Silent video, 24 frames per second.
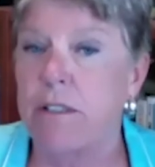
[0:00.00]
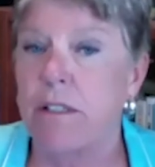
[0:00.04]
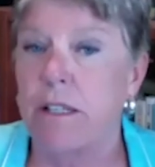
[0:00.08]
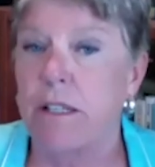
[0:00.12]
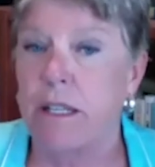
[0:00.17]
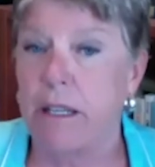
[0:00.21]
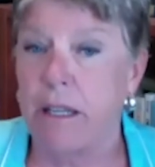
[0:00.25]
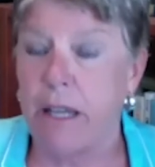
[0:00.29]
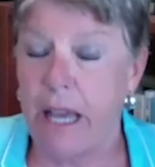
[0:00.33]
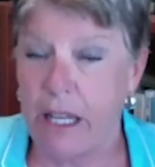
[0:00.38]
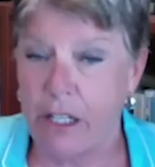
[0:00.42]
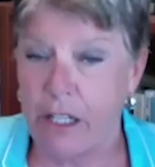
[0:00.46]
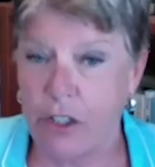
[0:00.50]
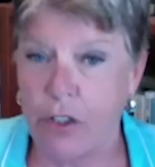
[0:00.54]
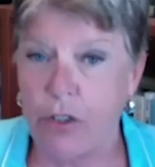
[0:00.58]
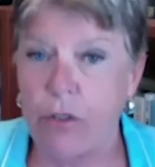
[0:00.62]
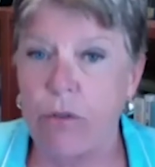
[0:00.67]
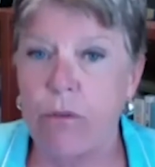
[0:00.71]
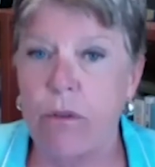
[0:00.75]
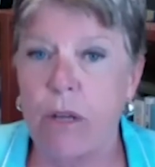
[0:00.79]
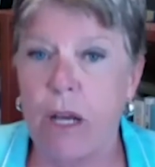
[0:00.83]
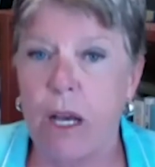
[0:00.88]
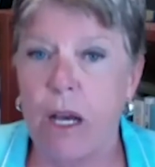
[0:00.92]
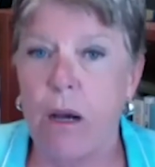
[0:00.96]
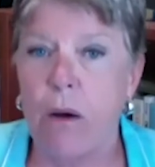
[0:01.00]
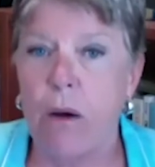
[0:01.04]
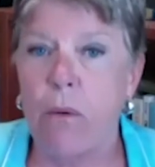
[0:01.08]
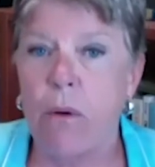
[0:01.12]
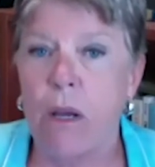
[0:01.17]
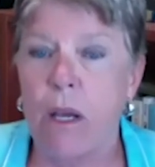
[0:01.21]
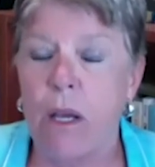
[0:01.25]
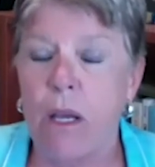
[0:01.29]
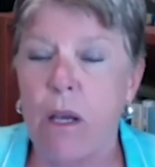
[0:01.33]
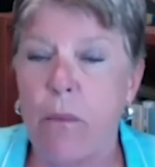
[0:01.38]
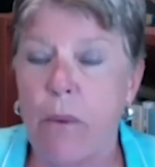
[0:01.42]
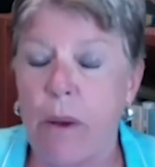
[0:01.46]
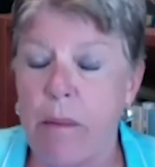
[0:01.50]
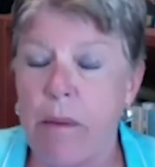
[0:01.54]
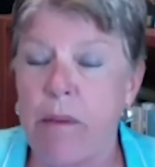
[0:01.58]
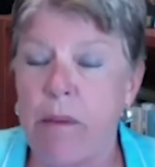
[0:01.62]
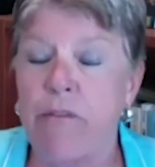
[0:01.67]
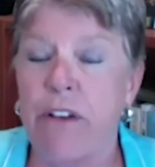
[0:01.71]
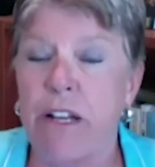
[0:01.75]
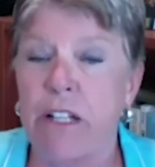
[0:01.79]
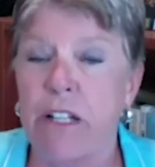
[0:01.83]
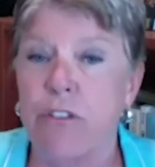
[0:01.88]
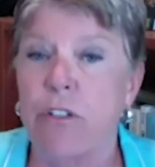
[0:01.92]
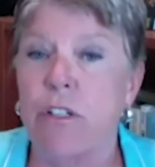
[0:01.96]
And as you know, women
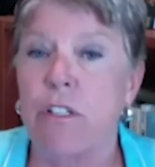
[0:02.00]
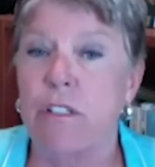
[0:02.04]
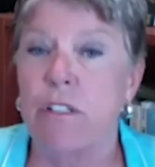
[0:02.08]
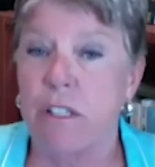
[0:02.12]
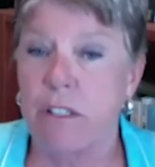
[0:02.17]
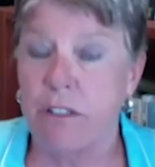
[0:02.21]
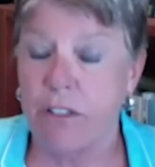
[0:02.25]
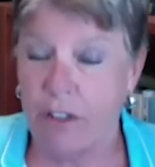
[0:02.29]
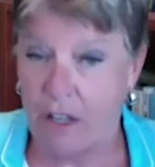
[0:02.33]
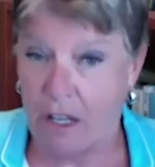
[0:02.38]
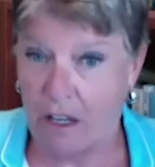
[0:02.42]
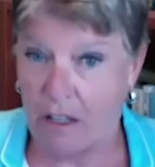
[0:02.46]
veterans is,